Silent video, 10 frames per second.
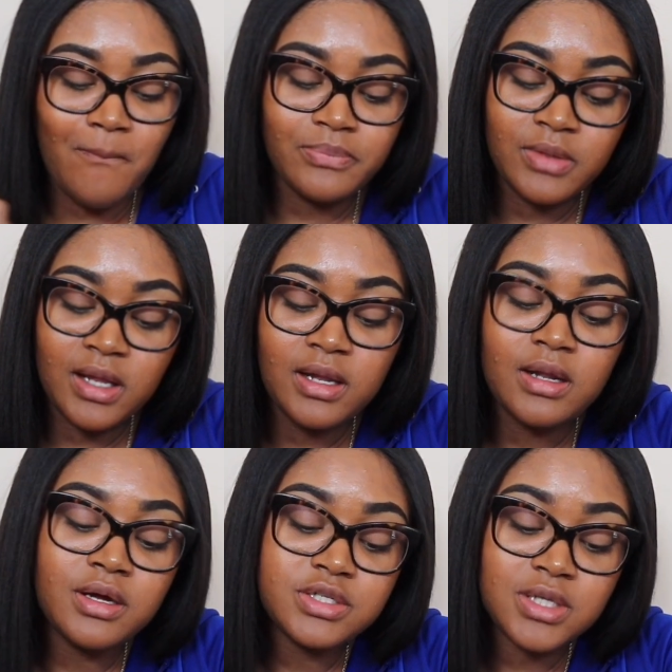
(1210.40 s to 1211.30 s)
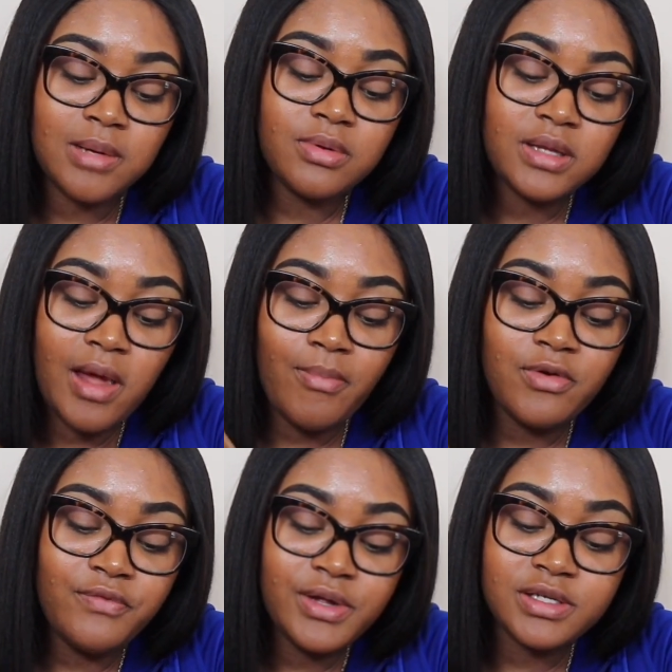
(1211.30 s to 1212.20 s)
They did a good job with that
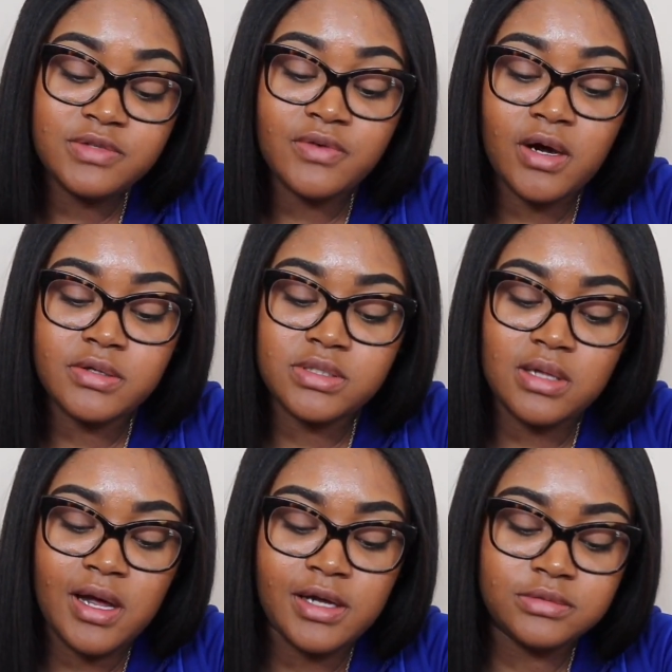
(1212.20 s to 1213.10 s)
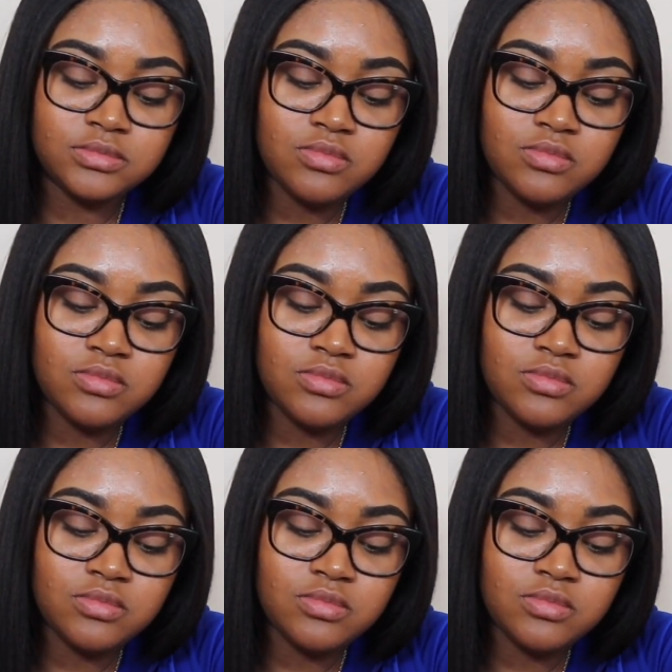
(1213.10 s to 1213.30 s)
movie as far as like